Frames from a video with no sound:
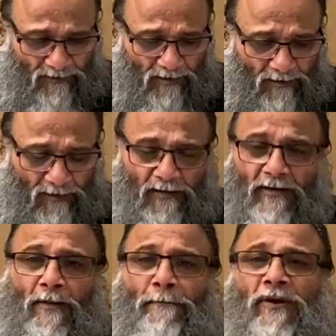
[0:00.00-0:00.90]
The
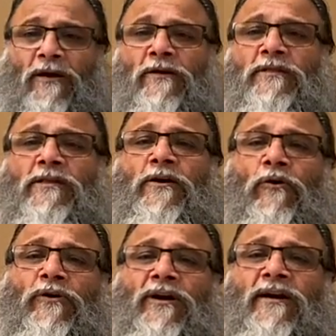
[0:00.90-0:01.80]
prakriti
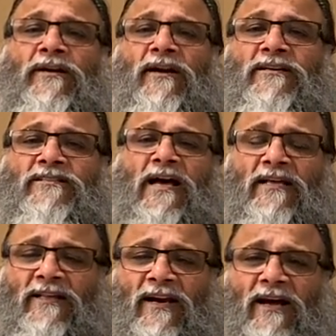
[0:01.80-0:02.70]
oriented
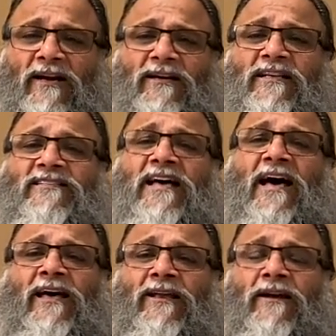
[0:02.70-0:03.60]
sadhana
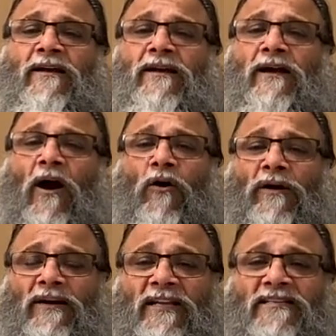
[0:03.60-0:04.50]
desire uh,
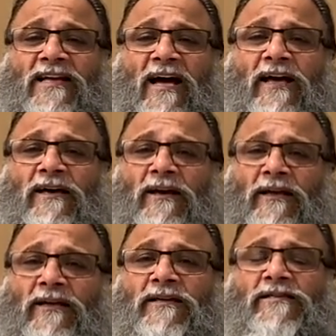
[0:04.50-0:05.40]
desire
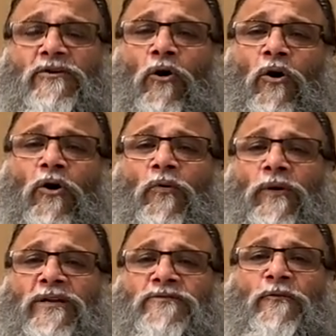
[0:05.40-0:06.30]
is
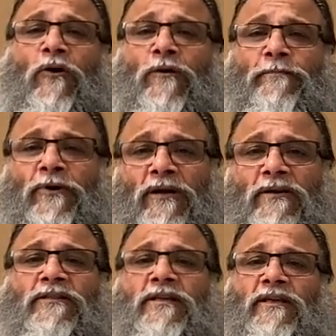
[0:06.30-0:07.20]
always for
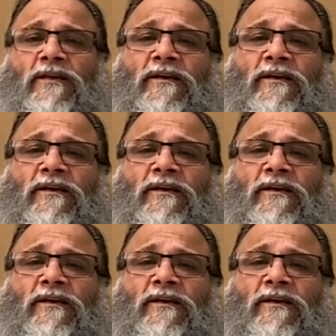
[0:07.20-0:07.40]
prakriti